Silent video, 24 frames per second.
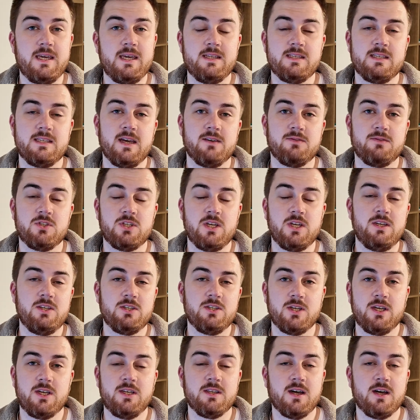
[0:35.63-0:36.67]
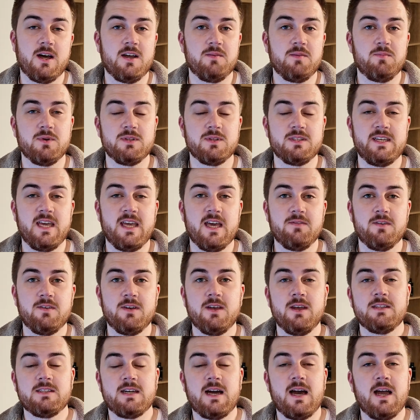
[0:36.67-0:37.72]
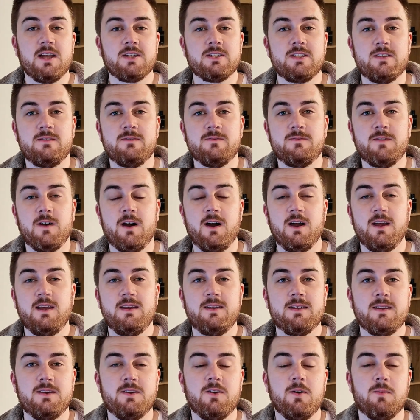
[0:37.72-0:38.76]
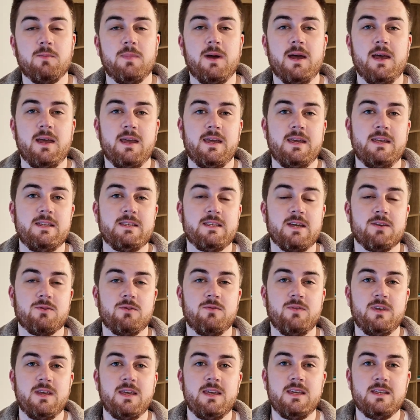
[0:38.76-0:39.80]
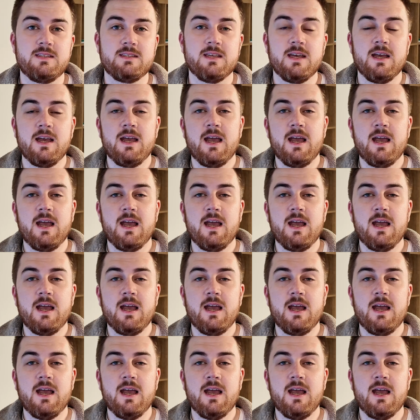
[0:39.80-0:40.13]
ETF cheat sheet that I put together to actually find and compare ETFs with ease,